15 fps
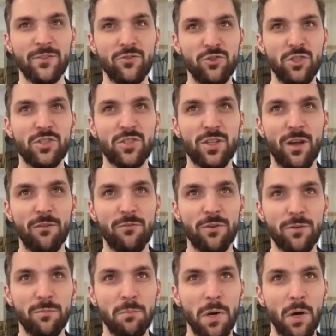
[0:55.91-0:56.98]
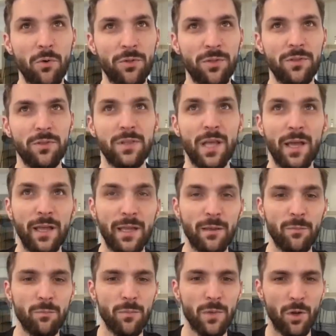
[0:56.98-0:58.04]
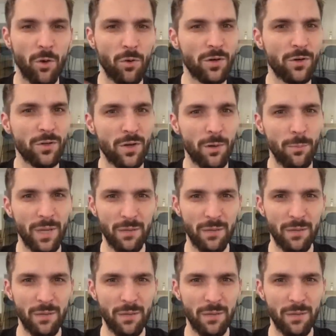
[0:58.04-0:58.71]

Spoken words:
discovered both the longer-term